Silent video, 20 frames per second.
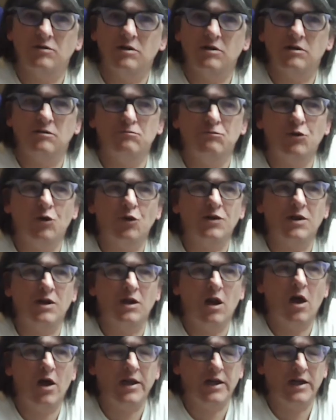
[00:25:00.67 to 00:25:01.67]
more than
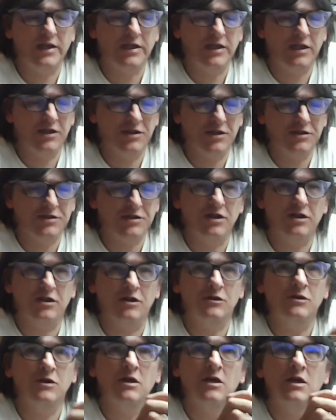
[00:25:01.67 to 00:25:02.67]
likely going to
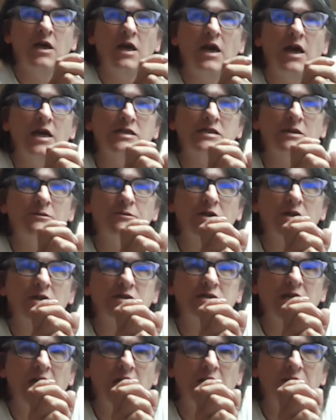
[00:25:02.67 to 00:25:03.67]
do, is I'm going to
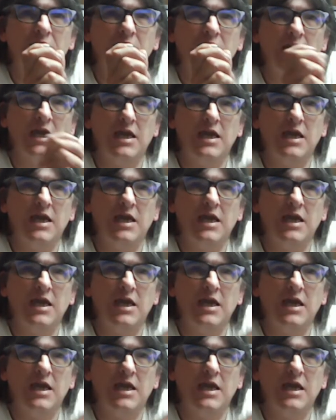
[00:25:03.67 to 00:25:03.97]
take the